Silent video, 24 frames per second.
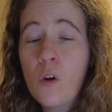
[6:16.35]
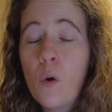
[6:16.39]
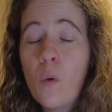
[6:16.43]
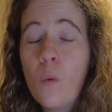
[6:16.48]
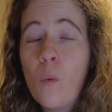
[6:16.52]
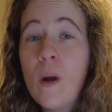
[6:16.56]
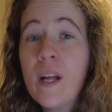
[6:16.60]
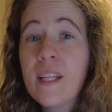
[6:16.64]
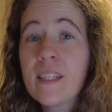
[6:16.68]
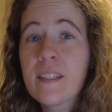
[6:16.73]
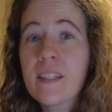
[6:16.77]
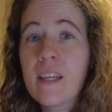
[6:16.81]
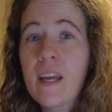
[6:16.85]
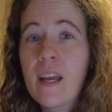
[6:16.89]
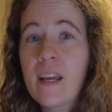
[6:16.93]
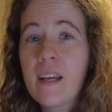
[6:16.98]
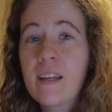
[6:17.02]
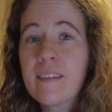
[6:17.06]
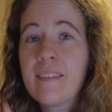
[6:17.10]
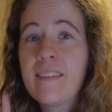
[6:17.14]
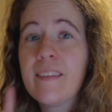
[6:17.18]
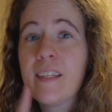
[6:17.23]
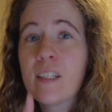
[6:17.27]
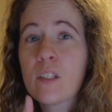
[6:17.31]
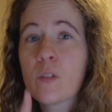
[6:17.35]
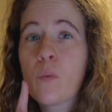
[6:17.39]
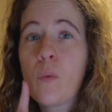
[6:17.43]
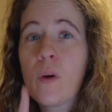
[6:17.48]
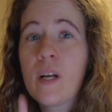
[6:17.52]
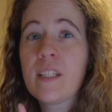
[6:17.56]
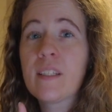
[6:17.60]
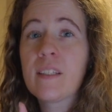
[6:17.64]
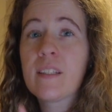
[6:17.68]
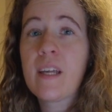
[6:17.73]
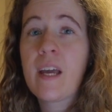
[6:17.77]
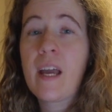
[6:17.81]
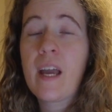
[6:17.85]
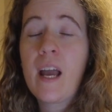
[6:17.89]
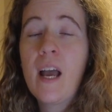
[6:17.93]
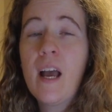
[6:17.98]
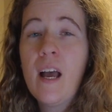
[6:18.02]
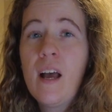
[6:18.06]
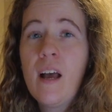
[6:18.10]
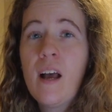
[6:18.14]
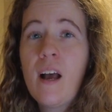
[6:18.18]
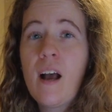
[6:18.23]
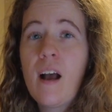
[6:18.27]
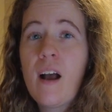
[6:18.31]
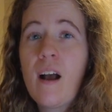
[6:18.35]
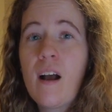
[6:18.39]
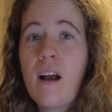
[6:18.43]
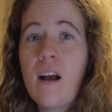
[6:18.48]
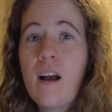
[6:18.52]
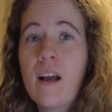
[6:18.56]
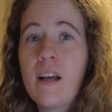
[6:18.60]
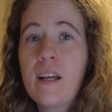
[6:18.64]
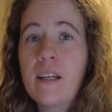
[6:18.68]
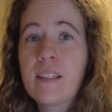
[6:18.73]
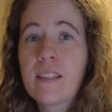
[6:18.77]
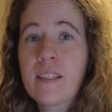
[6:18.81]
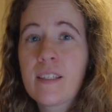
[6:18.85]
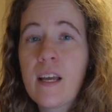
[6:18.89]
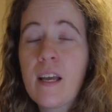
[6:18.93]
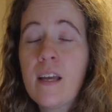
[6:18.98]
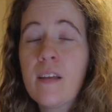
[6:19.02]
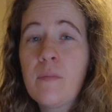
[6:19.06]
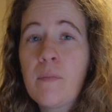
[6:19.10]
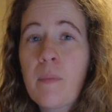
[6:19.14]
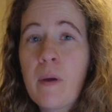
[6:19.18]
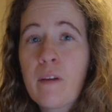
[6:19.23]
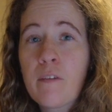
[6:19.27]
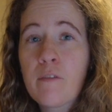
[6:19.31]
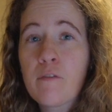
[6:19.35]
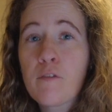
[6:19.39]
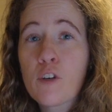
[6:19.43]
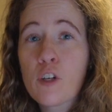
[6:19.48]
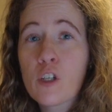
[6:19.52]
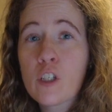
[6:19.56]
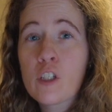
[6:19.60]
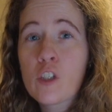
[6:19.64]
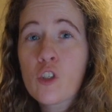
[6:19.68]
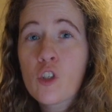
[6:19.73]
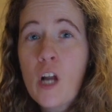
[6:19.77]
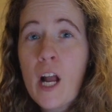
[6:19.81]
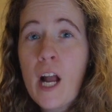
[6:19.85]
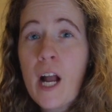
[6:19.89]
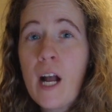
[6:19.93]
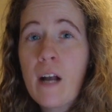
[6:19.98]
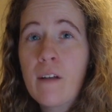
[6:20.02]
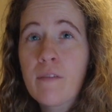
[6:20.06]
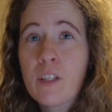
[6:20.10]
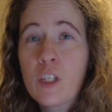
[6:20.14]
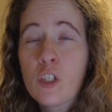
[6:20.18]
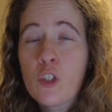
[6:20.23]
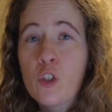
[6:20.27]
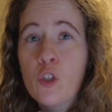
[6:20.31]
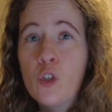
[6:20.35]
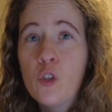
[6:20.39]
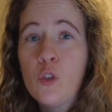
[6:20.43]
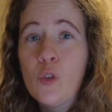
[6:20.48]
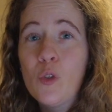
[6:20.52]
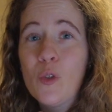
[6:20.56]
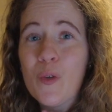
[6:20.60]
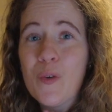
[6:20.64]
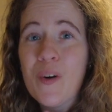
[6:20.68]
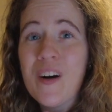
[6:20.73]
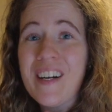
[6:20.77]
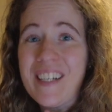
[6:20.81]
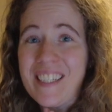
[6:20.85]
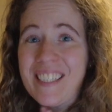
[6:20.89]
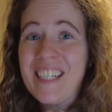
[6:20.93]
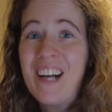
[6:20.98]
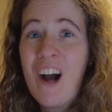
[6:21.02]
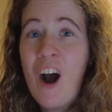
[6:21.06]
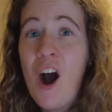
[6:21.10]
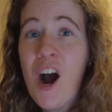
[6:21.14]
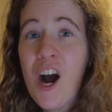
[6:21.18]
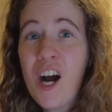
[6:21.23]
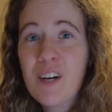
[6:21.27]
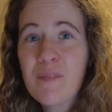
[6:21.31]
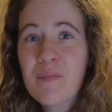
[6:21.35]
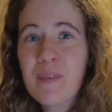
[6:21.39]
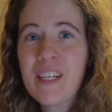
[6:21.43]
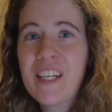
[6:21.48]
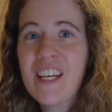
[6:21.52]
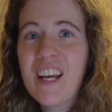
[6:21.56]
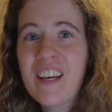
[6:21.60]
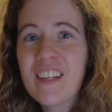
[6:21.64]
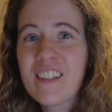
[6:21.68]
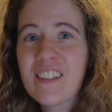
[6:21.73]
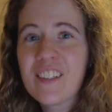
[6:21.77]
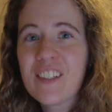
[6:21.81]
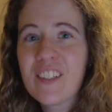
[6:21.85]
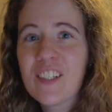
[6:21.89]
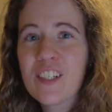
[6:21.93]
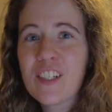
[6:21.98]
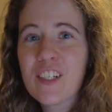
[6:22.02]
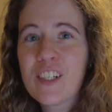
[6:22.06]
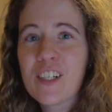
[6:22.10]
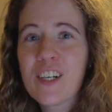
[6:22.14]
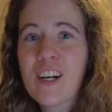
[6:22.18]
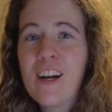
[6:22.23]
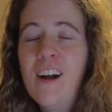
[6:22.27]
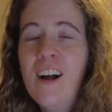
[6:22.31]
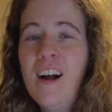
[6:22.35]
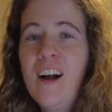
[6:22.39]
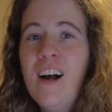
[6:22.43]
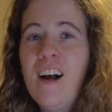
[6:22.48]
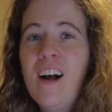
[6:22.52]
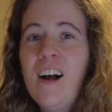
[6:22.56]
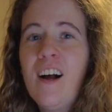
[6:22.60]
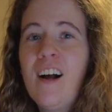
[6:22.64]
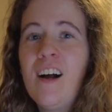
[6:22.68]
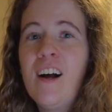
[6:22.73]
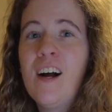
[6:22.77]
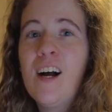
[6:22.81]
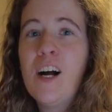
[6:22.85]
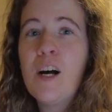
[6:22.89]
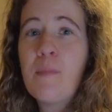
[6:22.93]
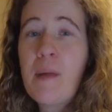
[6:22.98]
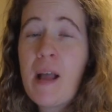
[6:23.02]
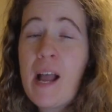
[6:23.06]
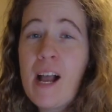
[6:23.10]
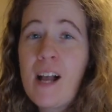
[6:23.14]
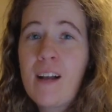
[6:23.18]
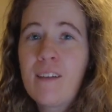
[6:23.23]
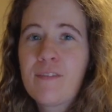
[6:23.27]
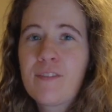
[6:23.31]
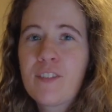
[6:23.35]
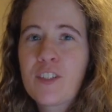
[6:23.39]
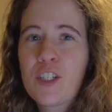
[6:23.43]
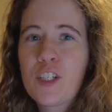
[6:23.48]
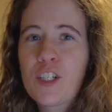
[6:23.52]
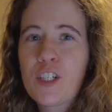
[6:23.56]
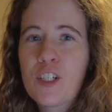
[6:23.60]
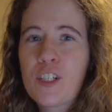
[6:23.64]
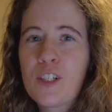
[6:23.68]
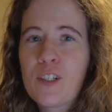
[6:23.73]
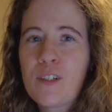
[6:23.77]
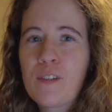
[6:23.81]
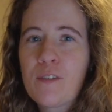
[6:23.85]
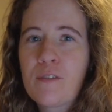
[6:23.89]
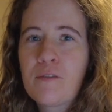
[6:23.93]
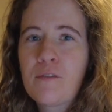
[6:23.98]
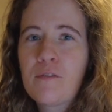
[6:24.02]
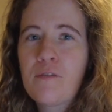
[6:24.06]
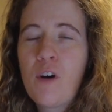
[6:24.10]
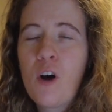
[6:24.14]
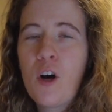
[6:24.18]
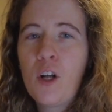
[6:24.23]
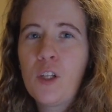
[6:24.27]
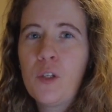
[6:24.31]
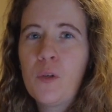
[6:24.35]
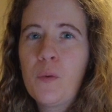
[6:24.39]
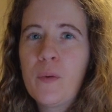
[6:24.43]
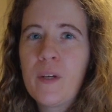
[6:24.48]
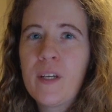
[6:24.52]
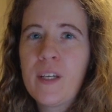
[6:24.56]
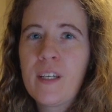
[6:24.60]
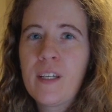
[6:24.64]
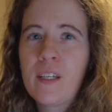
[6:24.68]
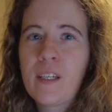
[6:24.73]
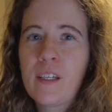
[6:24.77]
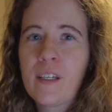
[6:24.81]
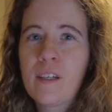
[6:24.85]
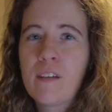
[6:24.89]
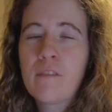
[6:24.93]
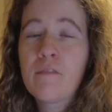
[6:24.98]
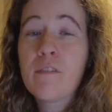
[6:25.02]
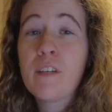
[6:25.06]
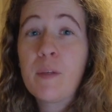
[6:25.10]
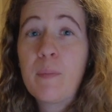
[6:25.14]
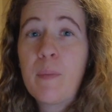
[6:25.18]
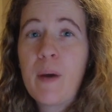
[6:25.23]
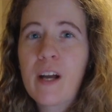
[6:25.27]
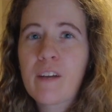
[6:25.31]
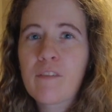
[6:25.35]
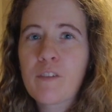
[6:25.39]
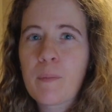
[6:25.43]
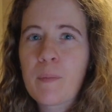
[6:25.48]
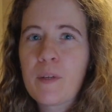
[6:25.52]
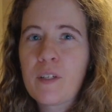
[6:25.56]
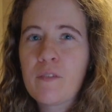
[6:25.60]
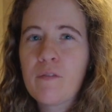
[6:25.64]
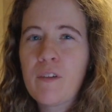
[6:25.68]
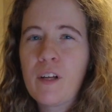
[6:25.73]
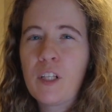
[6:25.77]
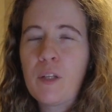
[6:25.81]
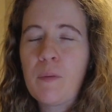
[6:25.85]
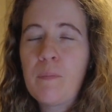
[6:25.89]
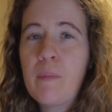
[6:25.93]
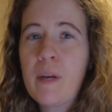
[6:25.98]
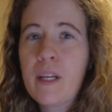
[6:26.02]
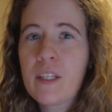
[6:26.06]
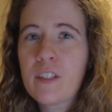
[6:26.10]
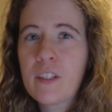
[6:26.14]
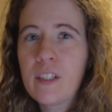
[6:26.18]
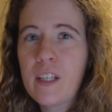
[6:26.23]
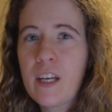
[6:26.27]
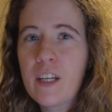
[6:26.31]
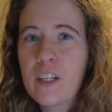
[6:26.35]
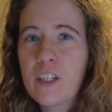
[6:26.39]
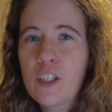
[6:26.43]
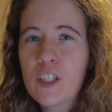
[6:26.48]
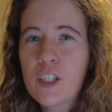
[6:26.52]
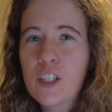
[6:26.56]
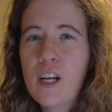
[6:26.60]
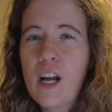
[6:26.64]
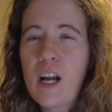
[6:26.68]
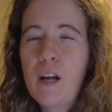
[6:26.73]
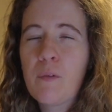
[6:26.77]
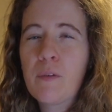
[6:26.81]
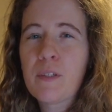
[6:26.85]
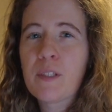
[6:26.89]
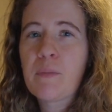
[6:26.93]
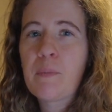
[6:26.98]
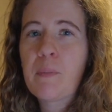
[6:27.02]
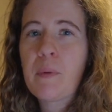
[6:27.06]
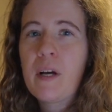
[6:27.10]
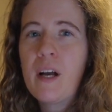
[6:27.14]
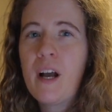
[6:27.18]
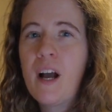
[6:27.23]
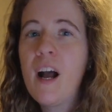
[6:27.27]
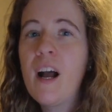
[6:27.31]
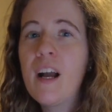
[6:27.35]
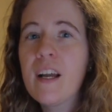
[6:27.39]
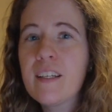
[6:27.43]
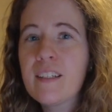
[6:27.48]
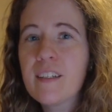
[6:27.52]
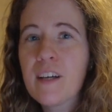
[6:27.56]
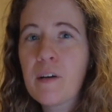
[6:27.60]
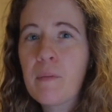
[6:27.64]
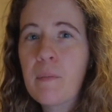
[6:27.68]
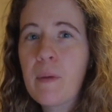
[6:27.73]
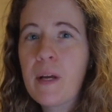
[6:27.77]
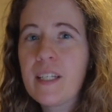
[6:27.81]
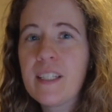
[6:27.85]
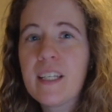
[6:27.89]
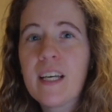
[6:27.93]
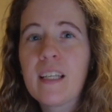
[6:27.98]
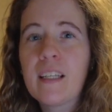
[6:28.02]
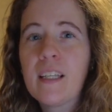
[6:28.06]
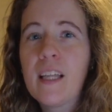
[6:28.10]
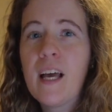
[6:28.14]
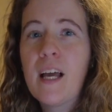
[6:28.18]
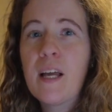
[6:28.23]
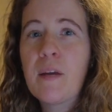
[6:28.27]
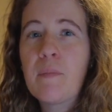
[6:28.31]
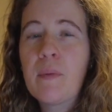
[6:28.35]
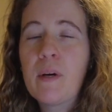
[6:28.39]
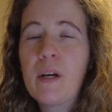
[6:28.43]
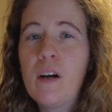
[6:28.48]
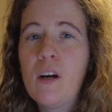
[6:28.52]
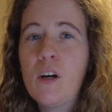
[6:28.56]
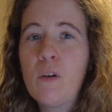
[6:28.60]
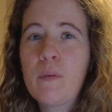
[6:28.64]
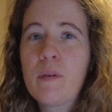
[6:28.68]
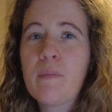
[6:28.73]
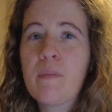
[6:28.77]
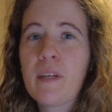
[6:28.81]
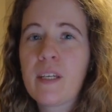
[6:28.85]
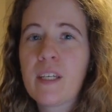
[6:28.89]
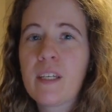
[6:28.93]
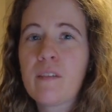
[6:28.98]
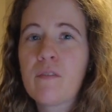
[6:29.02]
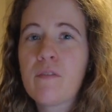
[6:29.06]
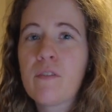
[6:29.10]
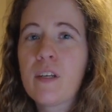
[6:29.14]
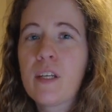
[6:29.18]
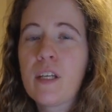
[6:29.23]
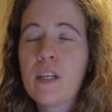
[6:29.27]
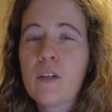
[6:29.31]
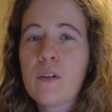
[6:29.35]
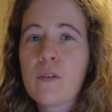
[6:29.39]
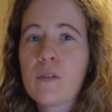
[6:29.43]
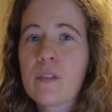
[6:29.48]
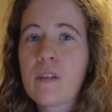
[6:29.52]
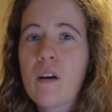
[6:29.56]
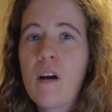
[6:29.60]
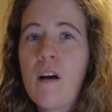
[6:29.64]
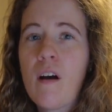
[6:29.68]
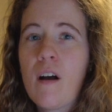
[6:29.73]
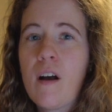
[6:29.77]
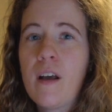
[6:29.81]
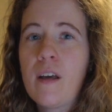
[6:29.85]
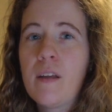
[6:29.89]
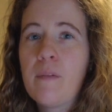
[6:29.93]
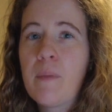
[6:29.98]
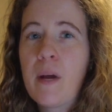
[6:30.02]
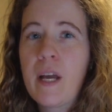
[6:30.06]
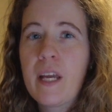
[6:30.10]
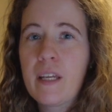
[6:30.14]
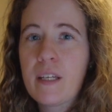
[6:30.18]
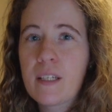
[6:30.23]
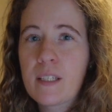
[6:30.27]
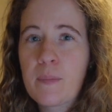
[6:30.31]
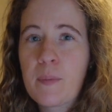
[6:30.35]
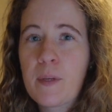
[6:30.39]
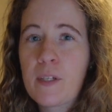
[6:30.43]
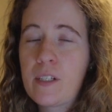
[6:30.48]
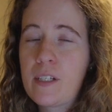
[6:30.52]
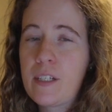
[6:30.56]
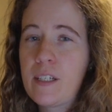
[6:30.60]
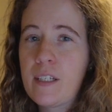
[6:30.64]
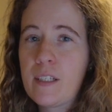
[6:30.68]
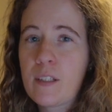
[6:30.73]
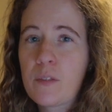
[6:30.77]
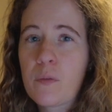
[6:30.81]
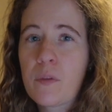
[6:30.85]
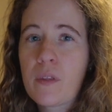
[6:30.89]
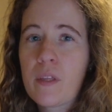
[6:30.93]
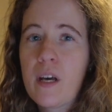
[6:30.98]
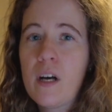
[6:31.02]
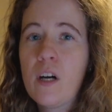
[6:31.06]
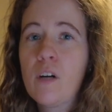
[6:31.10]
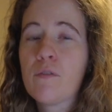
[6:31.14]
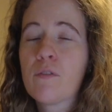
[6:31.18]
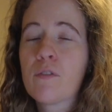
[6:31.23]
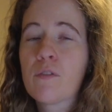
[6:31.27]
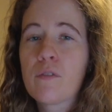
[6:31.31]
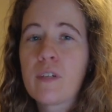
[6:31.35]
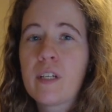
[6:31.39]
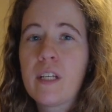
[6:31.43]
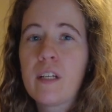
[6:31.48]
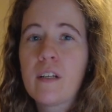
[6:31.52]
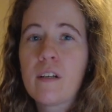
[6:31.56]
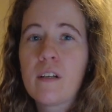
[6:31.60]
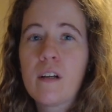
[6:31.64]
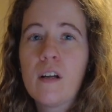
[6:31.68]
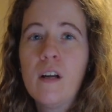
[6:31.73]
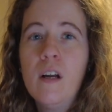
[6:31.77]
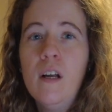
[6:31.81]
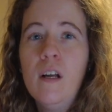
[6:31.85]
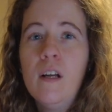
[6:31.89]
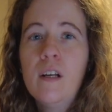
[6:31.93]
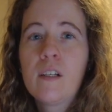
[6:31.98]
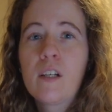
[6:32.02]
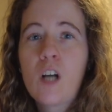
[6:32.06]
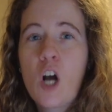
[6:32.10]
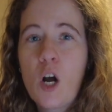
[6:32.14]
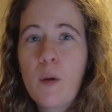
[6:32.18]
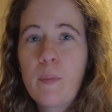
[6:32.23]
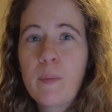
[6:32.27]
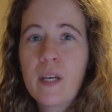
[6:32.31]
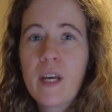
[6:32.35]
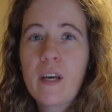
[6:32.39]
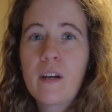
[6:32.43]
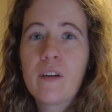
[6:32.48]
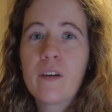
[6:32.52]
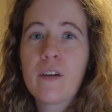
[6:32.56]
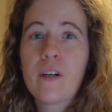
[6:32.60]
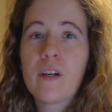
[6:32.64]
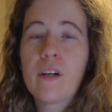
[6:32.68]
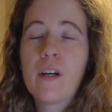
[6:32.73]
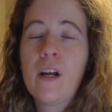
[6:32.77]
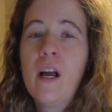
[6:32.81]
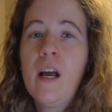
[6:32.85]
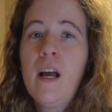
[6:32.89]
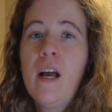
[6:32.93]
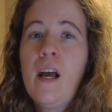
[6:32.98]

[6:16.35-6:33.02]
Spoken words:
Wednesday, this Wednesday, I sent my first draft to a copy editor. After following feedback from a developmental editor, I was behind on my deadline, but I'll be making videos on my experience with Alpha Reader, copy editor,